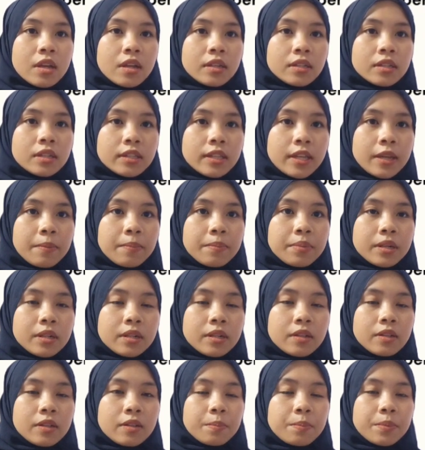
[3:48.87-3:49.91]
the
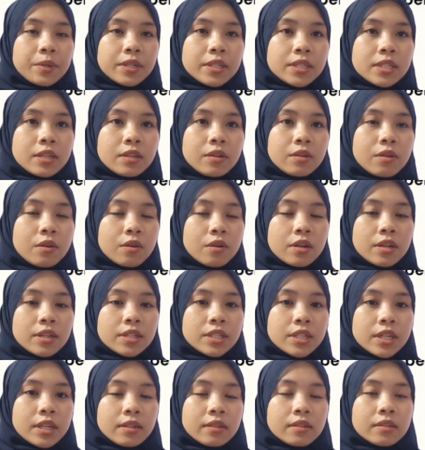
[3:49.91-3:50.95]
table Pearson
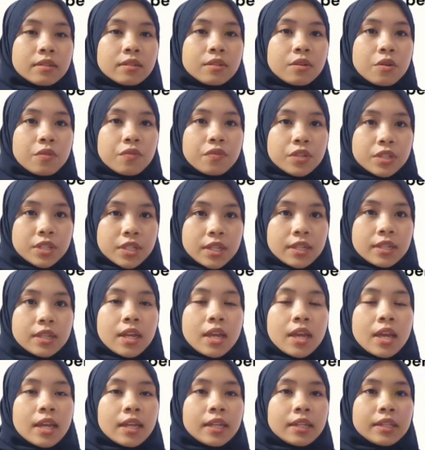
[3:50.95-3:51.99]
correlation coefficient,
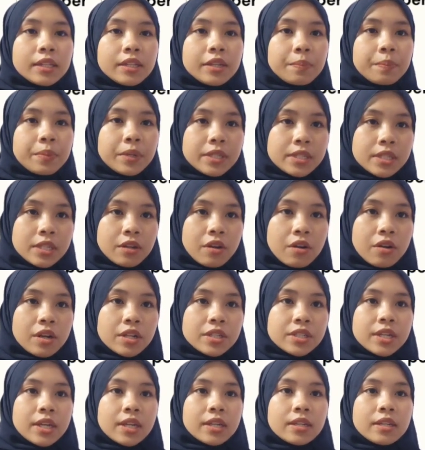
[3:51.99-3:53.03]
the Pearson
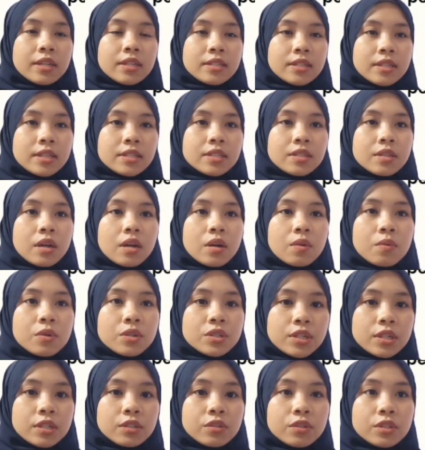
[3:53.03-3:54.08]
correlation analysis
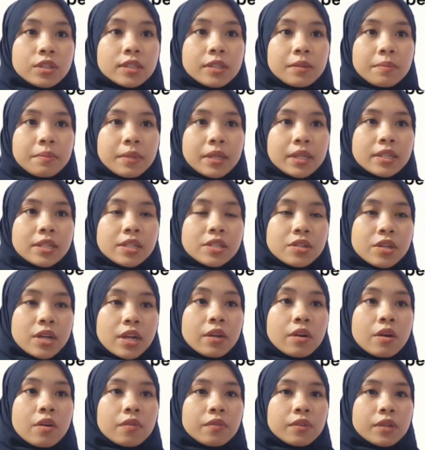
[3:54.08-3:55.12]
was done to determine the
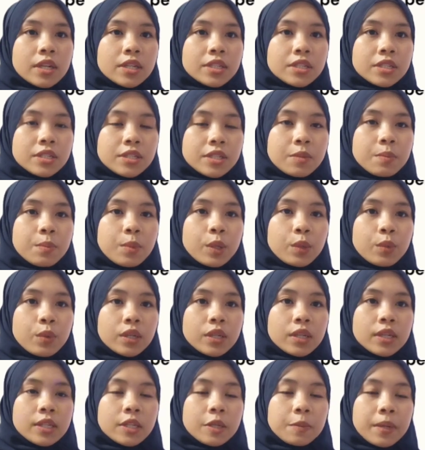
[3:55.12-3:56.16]
strength of the relationship
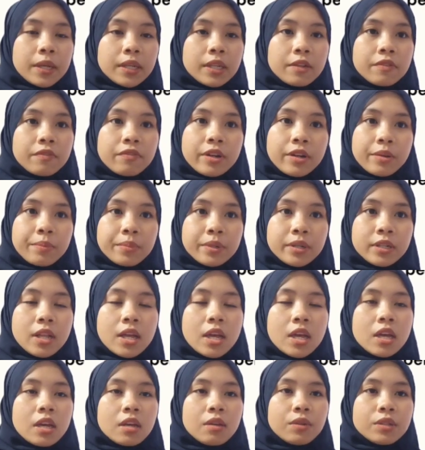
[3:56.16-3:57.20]
between the independent variable,
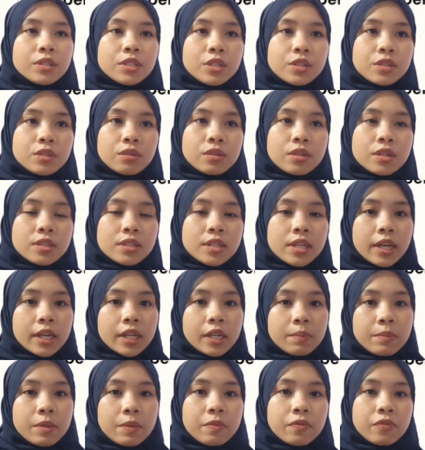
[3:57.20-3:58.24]
which is students'
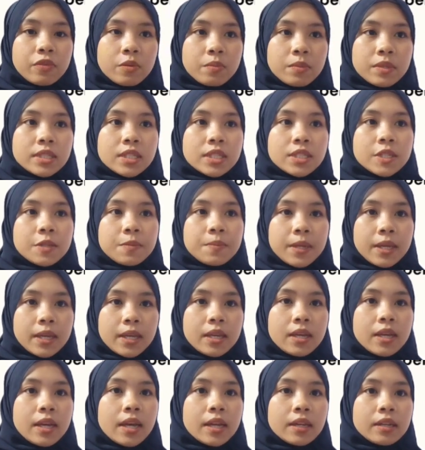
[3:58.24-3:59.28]
academic performance
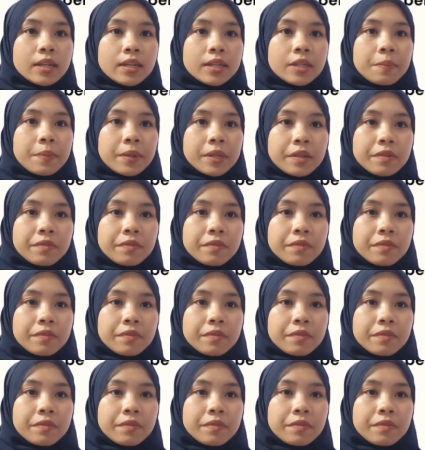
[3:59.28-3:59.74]
and independent